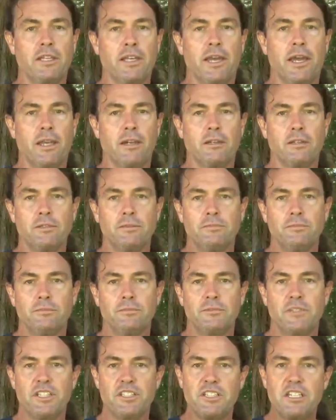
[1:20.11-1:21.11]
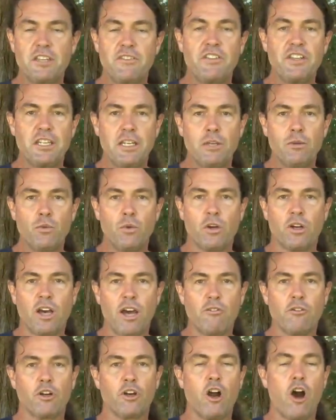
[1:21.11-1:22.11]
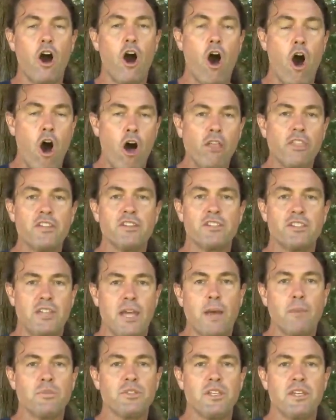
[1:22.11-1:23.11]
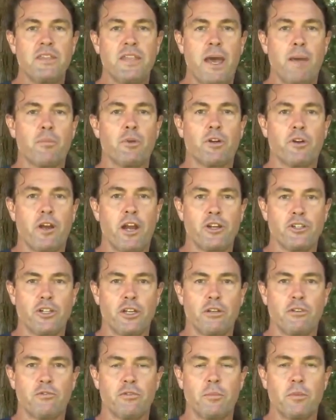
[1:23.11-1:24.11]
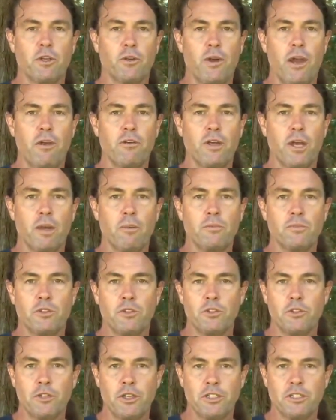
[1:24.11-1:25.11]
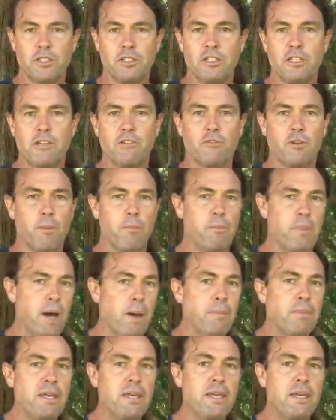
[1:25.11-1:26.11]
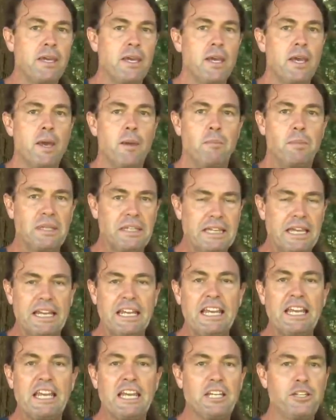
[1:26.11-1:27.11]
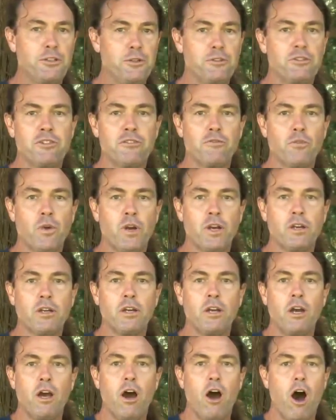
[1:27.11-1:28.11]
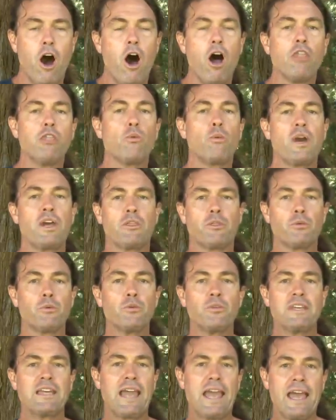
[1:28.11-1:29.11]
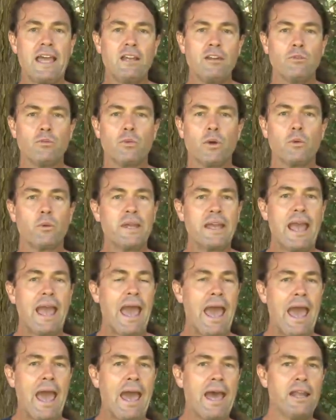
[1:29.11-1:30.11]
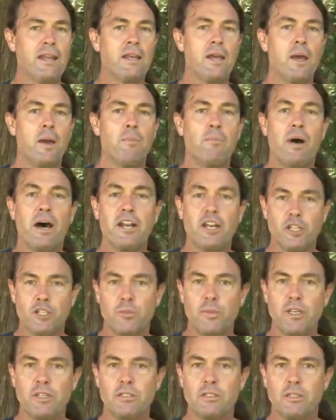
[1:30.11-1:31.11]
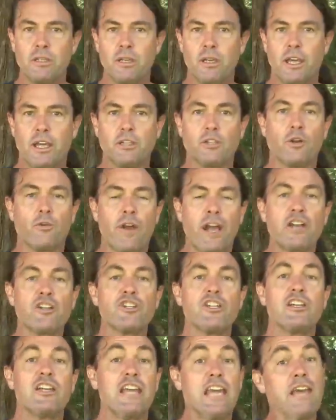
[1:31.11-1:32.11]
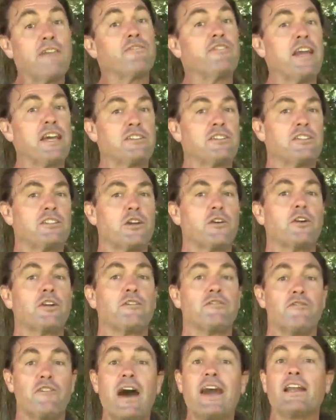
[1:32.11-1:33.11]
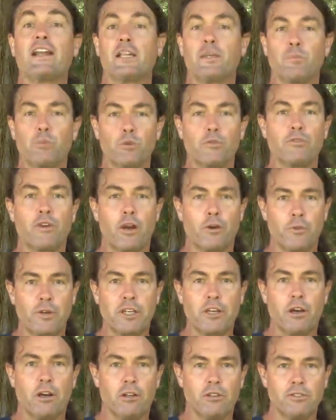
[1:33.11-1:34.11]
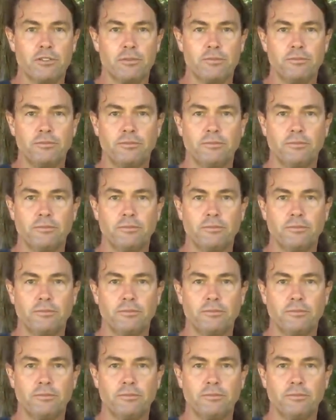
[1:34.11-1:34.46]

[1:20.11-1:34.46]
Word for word: the end. This DVD will cover all the steps in that progression from the ground up. So you'll get to see from puppy, beginning inducive work, all the way through the end where we add punishment and correction if necessary to finally proof our recalls.